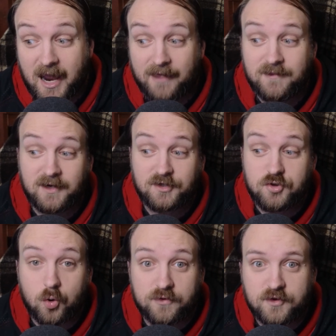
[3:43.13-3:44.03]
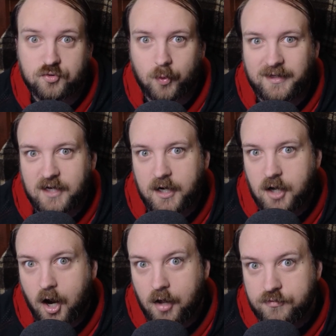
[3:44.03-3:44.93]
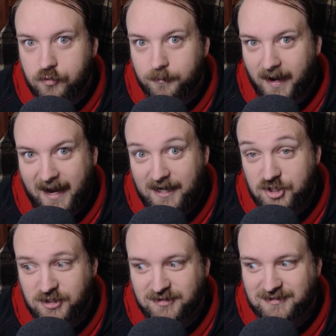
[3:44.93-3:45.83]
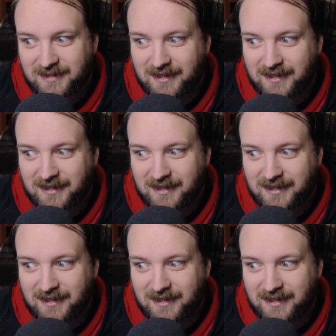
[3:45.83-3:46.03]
and then ignored the 29 other pages